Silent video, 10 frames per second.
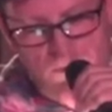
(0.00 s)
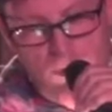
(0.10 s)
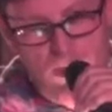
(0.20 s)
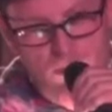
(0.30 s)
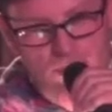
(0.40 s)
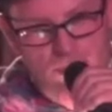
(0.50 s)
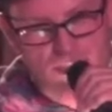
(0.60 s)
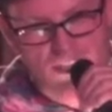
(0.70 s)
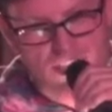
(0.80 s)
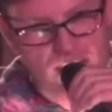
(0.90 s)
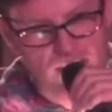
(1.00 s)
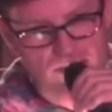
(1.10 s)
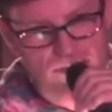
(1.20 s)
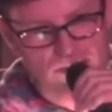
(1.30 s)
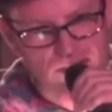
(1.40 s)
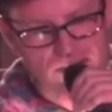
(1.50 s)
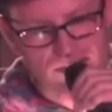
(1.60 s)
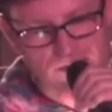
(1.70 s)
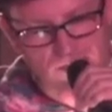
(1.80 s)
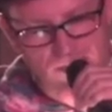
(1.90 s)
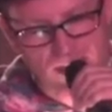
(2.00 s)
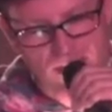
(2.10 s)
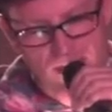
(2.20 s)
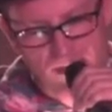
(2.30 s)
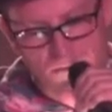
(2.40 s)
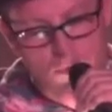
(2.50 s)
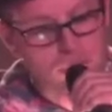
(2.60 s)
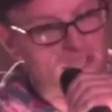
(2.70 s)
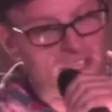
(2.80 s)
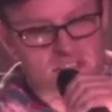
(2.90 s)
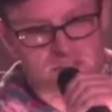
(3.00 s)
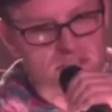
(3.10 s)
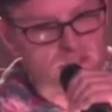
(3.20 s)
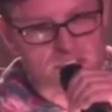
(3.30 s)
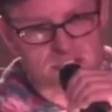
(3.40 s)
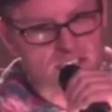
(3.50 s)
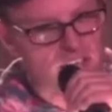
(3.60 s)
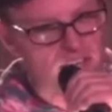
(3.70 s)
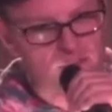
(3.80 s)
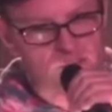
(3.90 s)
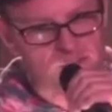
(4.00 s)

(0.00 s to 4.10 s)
We own this town, but we didn't have to spend a dime